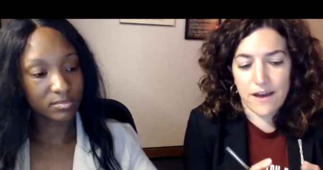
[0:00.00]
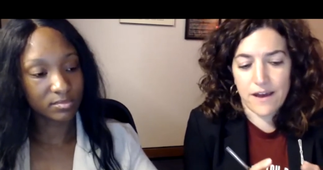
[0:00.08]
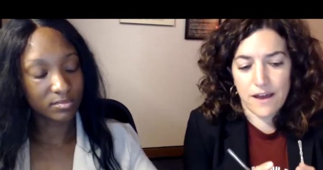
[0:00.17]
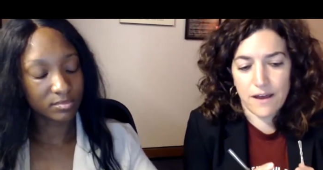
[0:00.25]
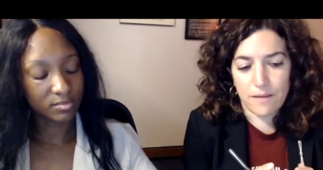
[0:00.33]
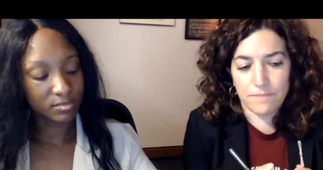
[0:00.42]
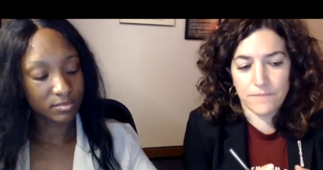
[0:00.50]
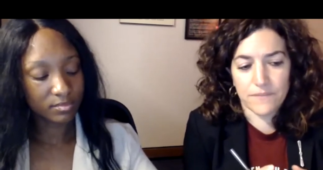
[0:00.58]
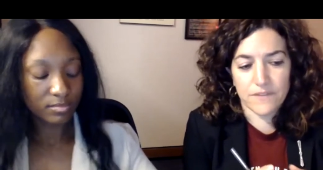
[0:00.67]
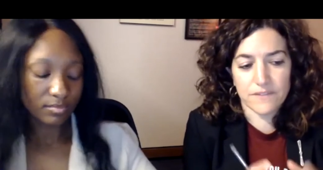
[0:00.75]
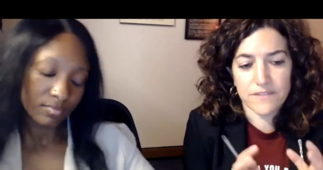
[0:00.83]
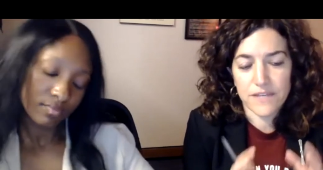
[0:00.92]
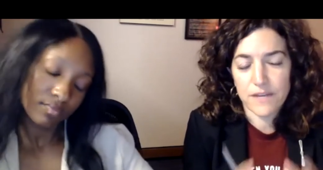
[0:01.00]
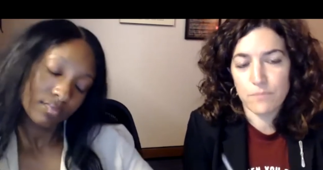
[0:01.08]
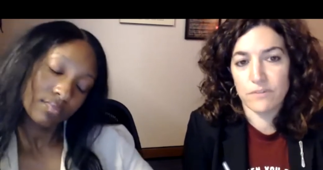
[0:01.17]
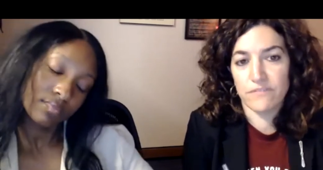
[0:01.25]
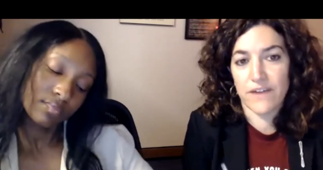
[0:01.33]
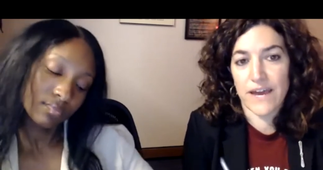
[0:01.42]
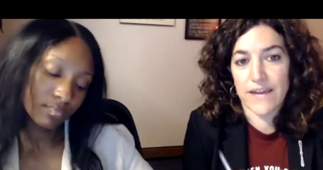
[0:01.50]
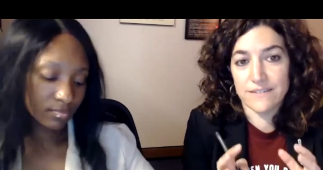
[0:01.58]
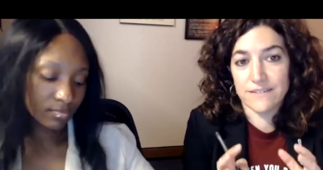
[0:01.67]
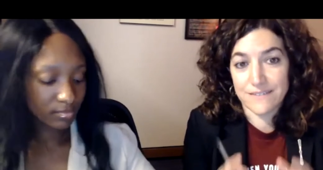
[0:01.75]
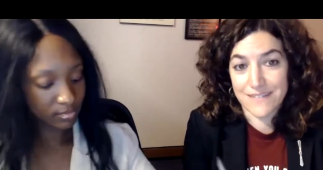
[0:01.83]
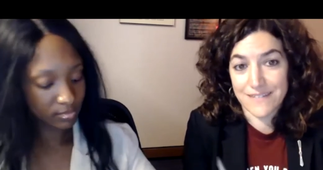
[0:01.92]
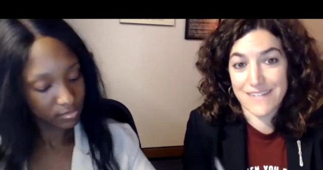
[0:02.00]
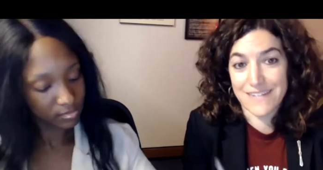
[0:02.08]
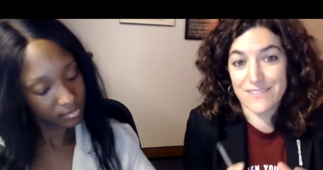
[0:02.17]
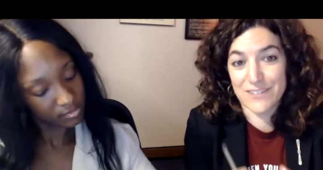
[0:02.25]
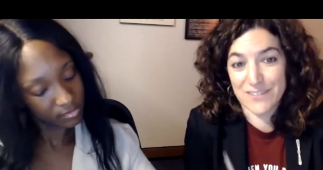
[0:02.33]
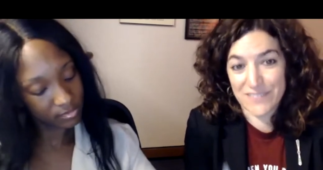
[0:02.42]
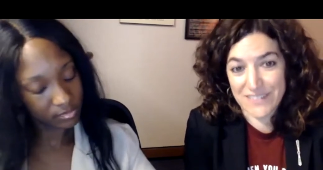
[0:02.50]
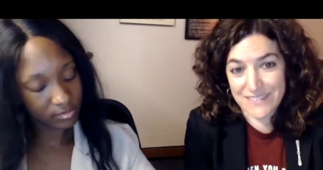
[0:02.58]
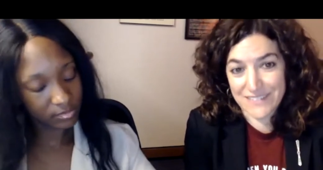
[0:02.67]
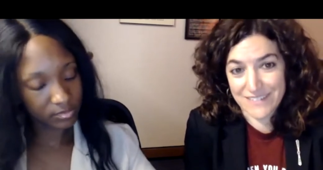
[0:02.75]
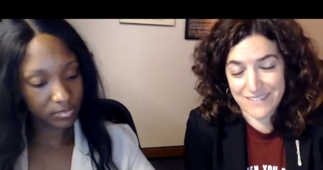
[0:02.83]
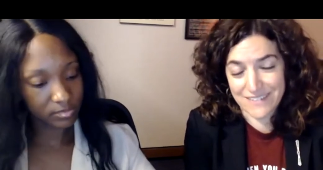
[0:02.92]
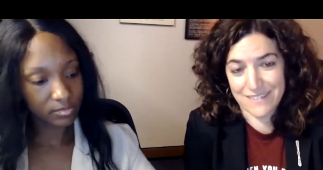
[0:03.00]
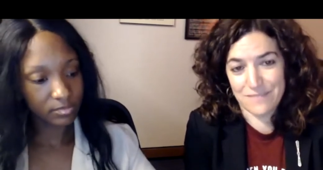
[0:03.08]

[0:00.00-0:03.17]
Speaker 1: Um, the city provides city services,